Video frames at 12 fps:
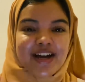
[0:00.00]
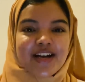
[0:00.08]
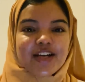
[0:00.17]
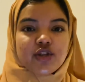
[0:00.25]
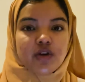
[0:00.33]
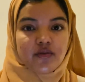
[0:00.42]

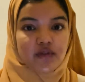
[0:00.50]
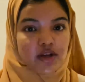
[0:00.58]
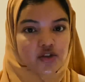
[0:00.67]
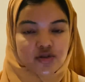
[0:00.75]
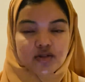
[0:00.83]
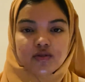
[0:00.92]
So if you're
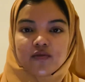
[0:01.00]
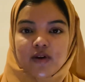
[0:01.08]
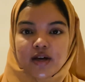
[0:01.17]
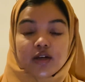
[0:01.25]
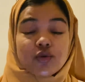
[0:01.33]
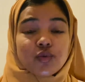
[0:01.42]
interested to
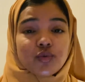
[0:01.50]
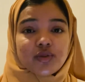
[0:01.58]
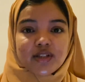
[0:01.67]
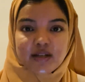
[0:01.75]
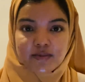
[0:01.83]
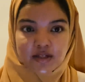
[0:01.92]
find out all the
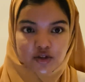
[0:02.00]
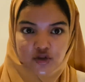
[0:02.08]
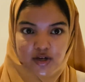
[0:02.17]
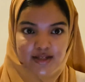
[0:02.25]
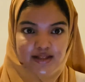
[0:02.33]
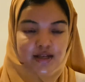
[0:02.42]
tips and
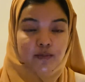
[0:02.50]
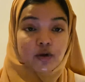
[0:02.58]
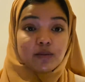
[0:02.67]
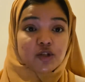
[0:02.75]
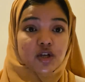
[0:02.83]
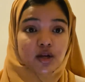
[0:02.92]
tricks I'm going to
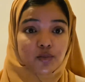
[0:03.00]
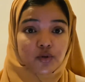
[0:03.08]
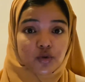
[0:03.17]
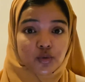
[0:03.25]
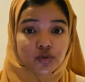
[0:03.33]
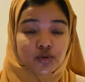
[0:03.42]
be sharing with
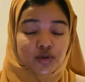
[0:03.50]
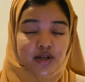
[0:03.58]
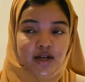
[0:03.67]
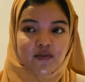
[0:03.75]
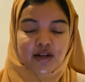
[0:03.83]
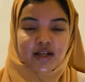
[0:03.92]
you all today
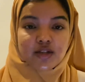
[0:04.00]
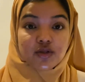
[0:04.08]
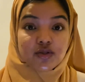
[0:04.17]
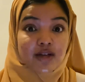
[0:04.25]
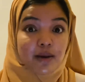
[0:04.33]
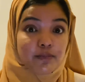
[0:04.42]
related to
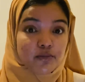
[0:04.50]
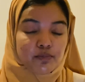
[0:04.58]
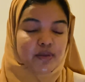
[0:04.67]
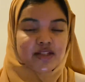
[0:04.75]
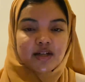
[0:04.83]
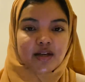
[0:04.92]
that
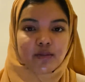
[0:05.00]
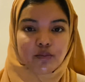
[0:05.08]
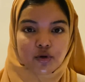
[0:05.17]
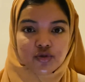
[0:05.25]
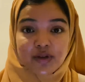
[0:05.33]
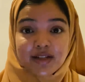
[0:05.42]
particular
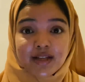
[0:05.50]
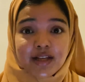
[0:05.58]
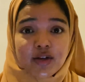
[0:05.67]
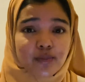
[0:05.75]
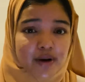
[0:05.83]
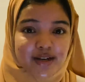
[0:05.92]
module in the
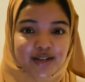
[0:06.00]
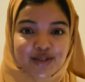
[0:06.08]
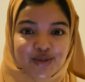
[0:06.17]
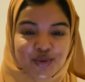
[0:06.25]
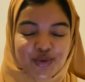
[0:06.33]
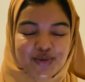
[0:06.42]
legal practice
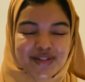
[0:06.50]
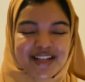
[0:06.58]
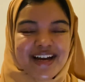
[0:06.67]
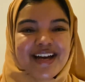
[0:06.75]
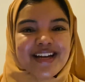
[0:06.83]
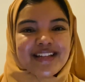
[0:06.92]
course,
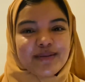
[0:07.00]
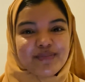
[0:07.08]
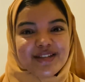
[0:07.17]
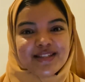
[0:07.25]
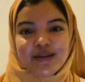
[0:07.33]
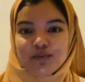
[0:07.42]
then
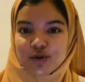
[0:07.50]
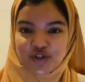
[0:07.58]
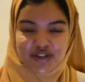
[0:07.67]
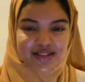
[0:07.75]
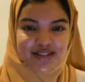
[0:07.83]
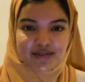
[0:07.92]
please keep
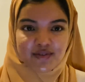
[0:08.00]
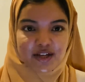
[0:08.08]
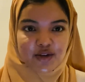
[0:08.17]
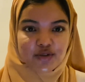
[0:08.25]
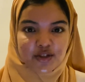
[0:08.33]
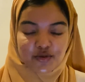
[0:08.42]
watching this
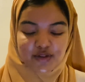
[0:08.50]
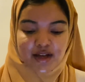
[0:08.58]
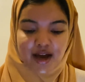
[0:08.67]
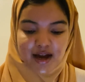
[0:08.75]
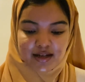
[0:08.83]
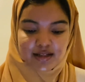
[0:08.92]
video till the
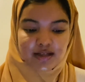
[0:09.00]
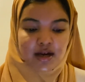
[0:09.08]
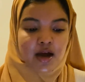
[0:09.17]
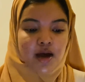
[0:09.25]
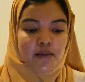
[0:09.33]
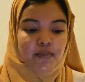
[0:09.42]
end.
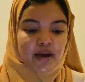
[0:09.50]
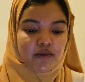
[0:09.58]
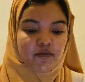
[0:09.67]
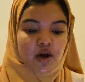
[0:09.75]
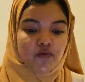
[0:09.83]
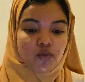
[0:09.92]
But if
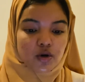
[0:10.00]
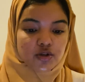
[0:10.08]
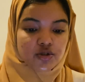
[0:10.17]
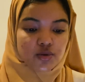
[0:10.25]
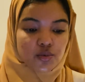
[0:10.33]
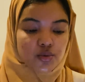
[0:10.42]
you have
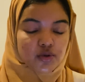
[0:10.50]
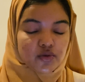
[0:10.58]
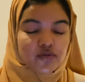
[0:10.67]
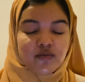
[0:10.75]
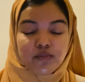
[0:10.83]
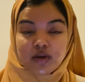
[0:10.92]
watched all of
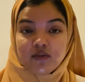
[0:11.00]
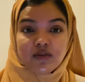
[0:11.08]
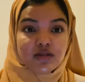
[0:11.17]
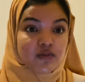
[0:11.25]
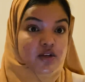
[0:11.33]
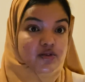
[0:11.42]
the
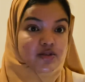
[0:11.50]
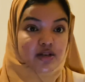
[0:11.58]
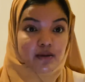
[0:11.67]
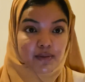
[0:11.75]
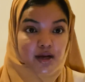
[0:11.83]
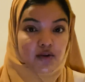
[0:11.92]
previous videos that I
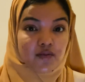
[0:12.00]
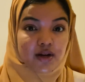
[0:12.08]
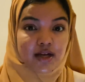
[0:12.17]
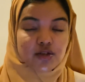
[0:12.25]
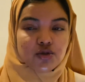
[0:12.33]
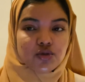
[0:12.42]
made
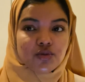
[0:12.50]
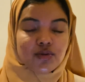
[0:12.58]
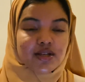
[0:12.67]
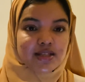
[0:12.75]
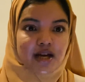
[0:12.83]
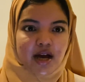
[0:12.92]
related to
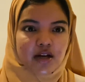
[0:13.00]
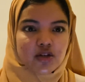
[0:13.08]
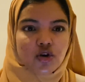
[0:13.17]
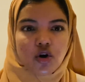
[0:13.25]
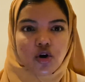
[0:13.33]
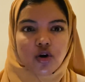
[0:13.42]
this kind
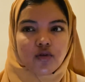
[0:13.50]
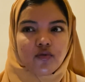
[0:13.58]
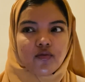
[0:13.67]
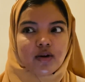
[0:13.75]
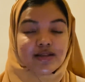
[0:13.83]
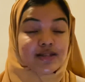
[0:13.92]
of
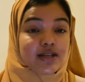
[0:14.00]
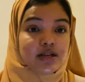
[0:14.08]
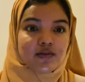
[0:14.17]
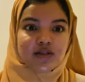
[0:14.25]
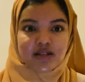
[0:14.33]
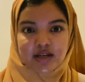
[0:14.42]

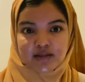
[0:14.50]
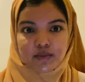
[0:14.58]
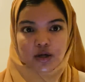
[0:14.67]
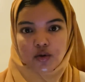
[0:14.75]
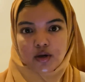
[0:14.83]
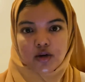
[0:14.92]
series that has been
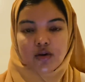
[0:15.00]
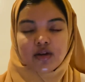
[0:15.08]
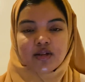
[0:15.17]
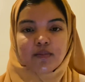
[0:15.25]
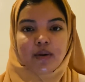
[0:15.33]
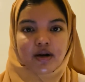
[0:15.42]
going on in
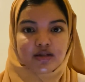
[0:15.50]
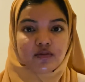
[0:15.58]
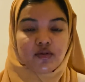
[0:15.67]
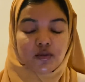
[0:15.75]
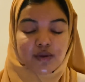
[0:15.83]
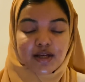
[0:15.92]
the past
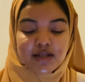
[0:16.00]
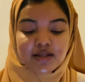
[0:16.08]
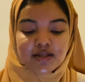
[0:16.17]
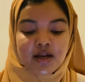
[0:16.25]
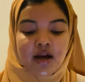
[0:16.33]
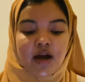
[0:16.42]
few weeks,
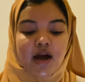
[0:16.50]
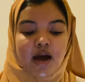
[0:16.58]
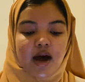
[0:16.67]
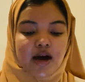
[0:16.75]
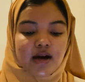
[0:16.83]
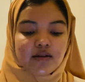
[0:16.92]

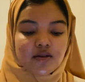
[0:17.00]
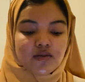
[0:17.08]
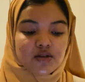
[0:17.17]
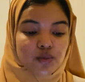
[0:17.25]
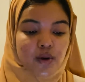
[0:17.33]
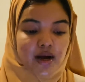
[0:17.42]
and the
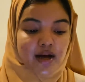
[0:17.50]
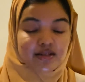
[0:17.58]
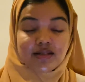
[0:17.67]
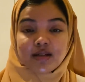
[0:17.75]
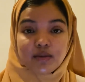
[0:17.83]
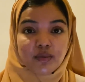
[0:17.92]
reason why, as I
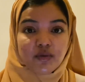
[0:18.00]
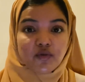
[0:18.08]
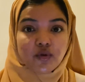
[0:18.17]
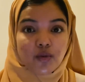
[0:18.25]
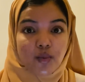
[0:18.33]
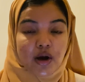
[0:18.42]
said
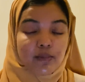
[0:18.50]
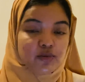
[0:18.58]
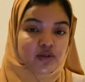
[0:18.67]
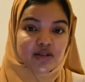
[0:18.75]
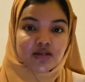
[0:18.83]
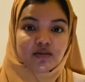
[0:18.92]
before, why I'm
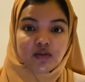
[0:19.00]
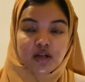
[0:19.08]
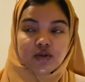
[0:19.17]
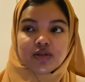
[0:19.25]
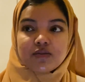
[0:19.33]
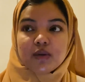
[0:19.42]
doing these
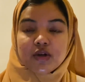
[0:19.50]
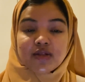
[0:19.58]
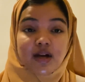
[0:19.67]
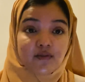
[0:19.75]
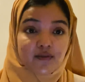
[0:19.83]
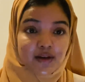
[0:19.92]
videos is because
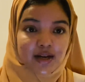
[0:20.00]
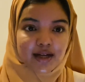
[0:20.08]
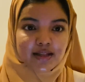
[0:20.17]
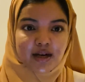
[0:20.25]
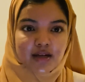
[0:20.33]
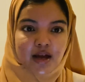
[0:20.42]
I feel like
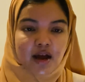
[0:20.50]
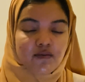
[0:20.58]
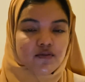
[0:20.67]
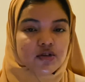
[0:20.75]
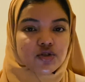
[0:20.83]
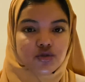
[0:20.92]
that
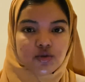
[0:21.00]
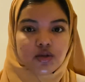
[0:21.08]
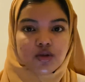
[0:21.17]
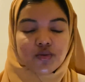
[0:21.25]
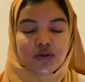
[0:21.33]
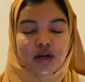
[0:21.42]
every
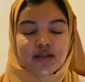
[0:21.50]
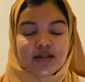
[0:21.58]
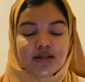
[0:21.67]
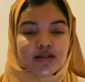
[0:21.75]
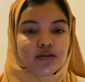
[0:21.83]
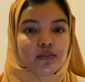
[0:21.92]
student who does
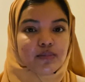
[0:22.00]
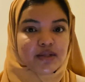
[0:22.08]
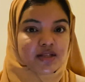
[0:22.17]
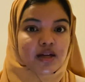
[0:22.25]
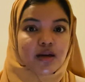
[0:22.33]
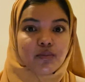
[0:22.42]
this
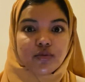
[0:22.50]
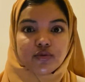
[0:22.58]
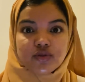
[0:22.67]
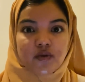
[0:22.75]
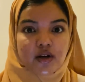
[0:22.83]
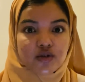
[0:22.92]
particular
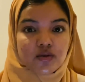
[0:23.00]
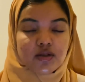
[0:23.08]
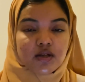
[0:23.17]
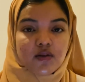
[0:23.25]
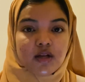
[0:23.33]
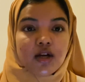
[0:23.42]
postgraduate
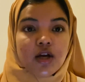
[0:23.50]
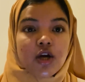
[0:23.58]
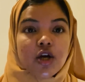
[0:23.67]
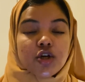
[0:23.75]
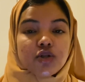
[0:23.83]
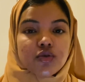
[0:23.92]
degree
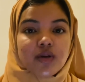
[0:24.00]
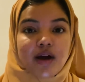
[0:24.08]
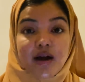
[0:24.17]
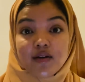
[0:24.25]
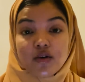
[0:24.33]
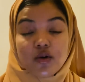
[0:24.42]
should
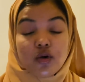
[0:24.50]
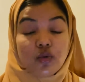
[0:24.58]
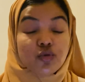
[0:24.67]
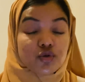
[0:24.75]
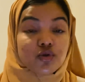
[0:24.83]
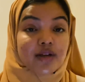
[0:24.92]
have or
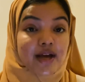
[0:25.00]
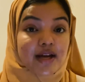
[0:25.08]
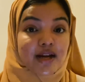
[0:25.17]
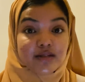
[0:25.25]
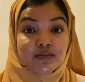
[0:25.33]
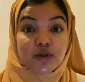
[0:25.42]
should get
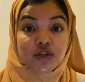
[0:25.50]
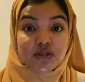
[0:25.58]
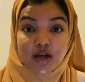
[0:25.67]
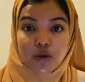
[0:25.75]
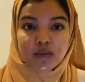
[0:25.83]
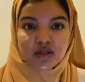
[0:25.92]
as much as
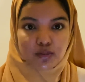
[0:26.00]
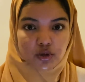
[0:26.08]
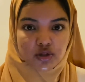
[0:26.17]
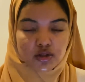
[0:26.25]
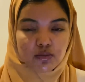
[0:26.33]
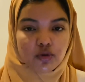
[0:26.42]
help as
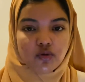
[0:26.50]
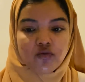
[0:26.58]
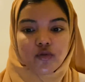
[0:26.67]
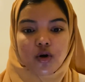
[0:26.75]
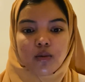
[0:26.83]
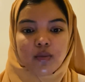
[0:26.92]
possible
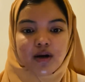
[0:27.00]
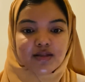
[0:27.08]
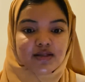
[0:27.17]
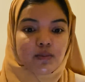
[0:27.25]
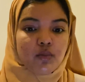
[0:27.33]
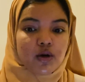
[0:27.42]
from
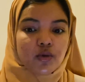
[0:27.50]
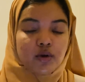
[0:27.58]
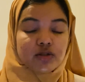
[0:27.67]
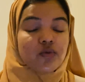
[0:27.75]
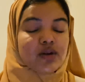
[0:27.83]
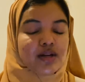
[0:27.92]
someone who has
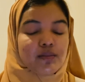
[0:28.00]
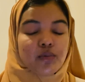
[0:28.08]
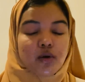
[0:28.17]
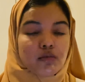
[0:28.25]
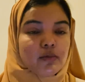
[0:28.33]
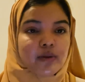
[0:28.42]
already
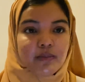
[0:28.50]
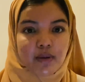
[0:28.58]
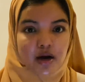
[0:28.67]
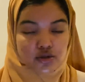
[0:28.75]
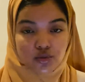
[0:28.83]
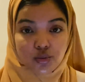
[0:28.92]
probably
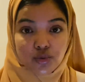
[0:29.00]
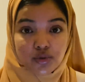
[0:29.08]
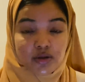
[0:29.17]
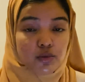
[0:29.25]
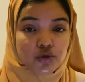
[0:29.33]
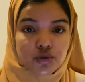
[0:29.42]
passed all the
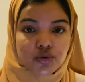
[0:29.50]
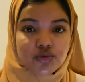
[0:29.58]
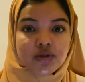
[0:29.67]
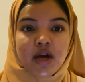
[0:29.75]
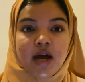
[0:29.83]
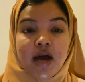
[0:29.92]
modules
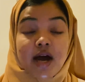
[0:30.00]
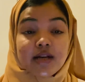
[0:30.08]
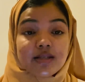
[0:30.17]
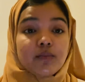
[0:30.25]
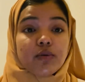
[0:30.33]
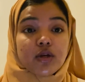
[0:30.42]
and
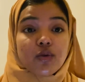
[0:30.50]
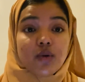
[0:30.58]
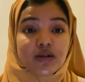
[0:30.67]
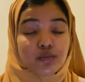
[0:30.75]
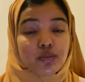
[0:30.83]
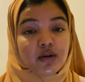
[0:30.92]
somebody who
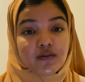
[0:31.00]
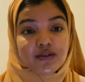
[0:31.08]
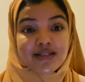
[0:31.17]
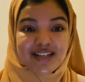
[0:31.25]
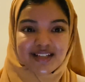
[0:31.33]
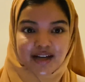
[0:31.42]
has
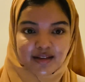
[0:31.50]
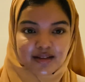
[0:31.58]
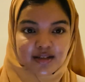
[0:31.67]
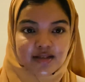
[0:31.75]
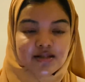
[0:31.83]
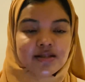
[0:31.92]
previously done
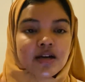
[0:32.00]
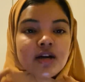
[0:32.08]
this.